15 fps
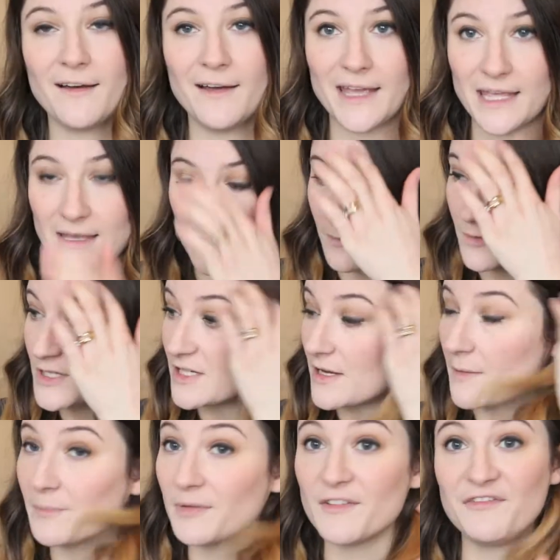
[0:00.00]
I would
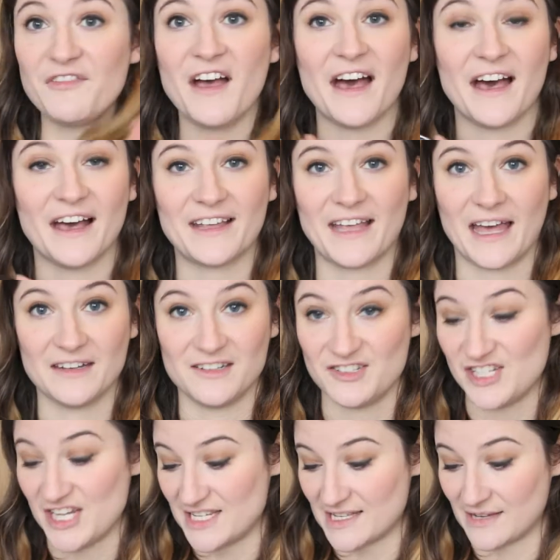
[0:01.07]
prefer a
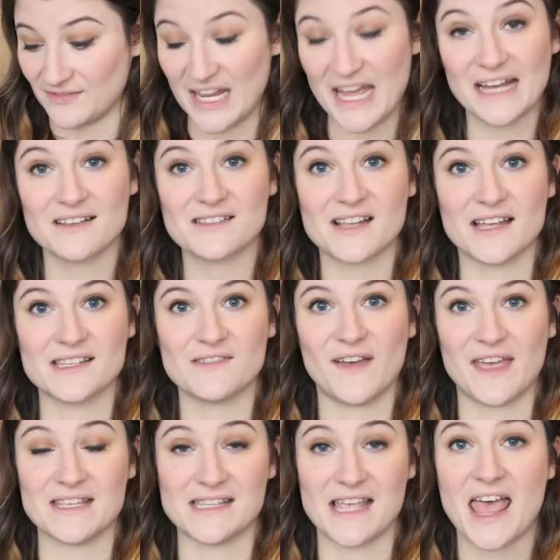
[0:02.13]
Canon G seven X, let's
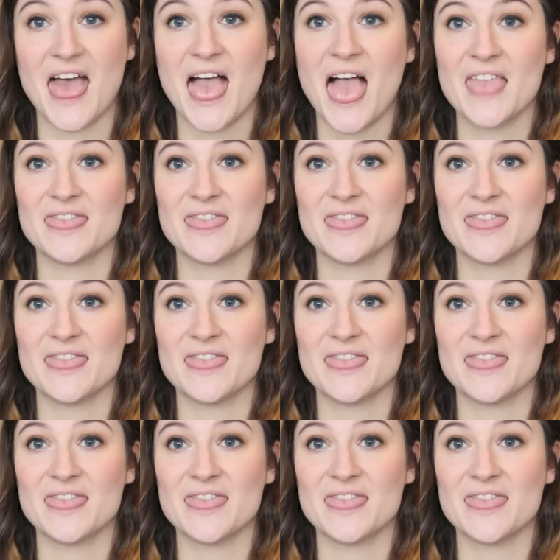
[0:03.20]
face it.